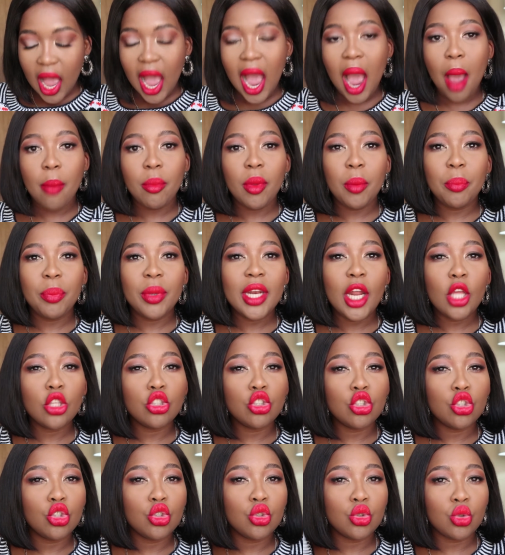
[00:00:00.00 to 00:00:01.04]
I'm a bit
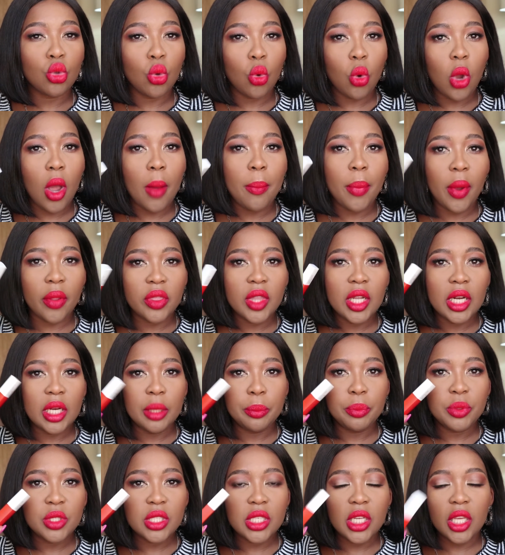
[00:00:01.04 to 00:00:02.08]
unsure about the
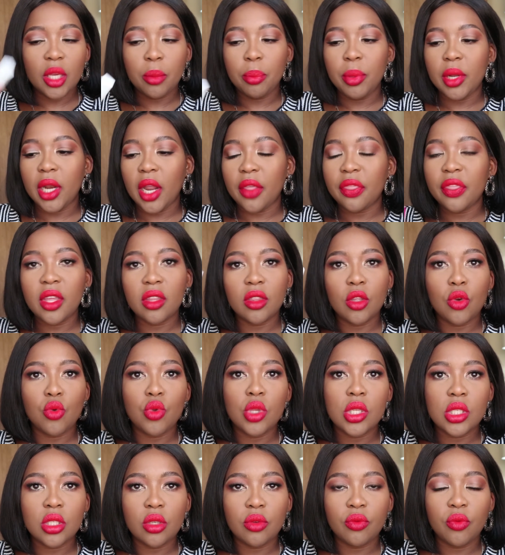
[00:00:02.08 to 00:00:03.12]
lipstick, but I think the
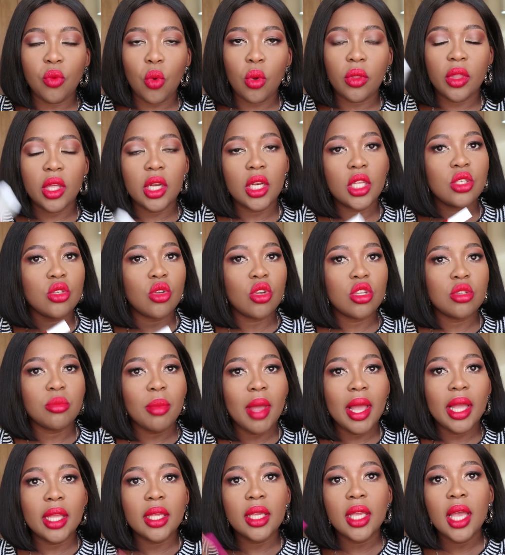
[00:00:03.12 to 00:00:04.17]
reason for that is because
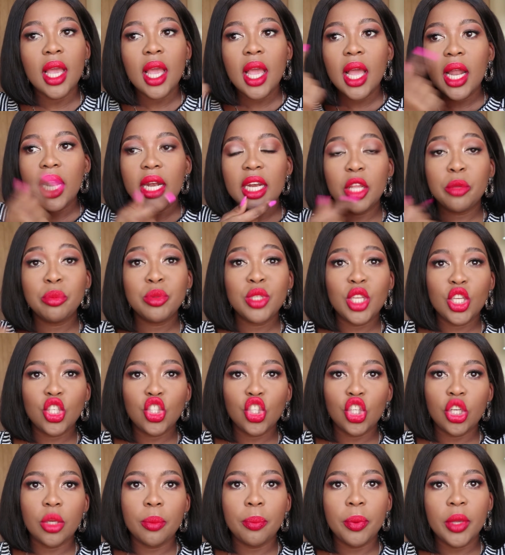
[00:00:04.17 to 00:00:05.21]
my lips are
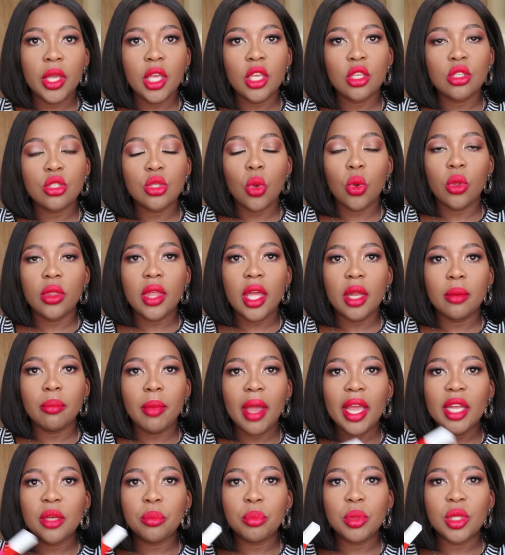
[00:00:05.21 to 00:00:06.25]
chipping, so that
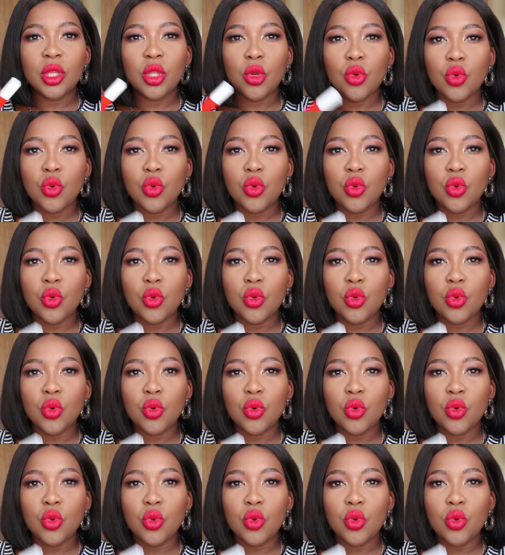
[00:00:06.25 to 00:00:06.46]
might be the